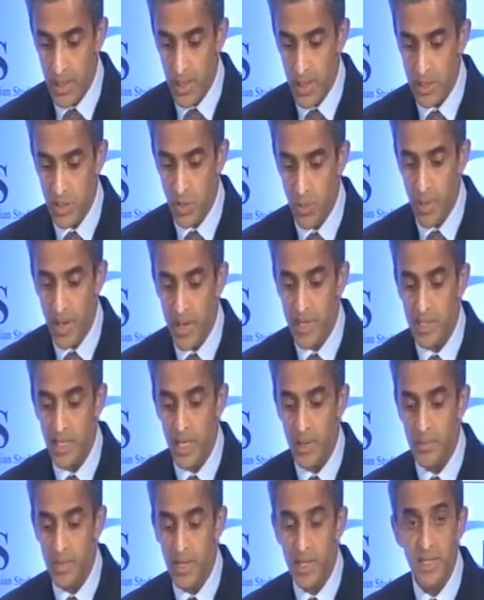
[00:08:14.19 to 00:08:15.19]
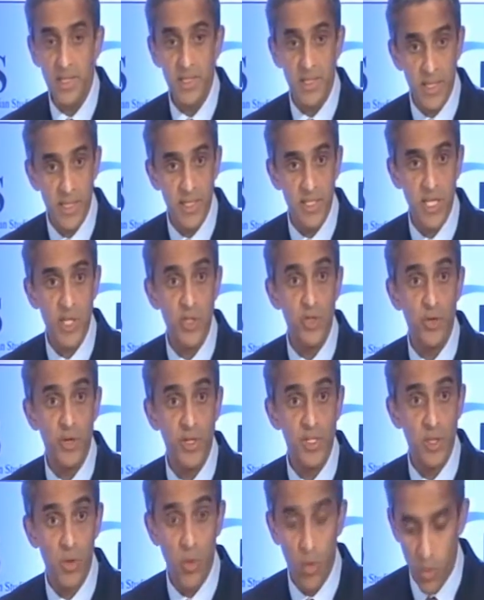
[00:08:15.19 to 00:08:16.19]
as our maritime links did
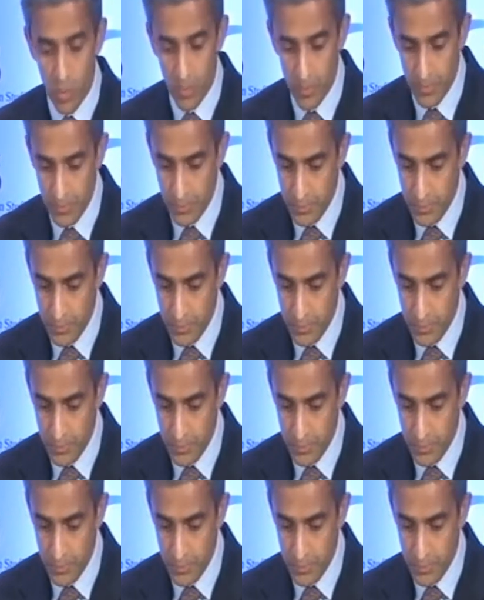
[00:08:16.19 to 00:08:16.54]
centuries ago.